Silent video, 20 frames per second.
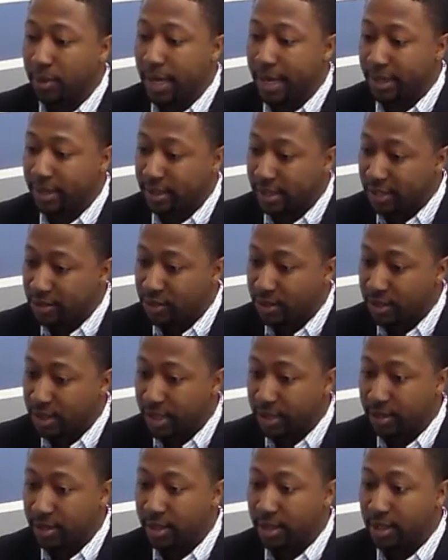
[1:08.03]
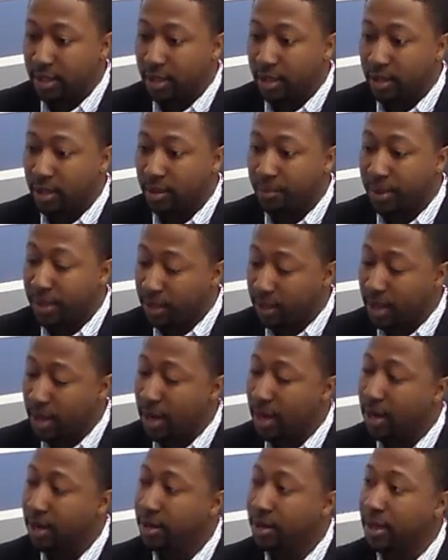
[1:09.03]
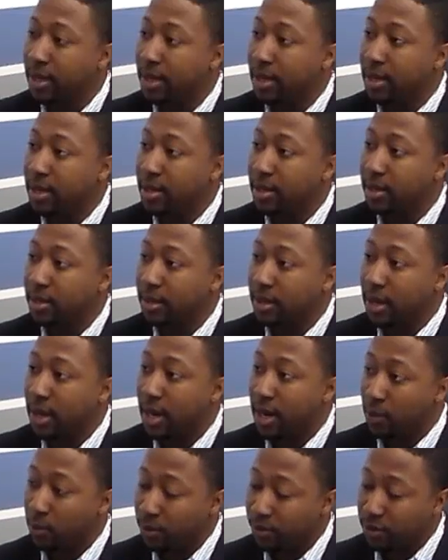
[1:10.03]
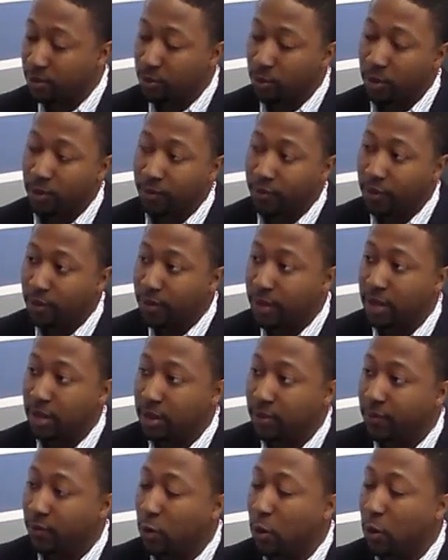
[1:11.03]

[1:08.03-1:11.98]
Got attention at the Pentagon, and I went to work for the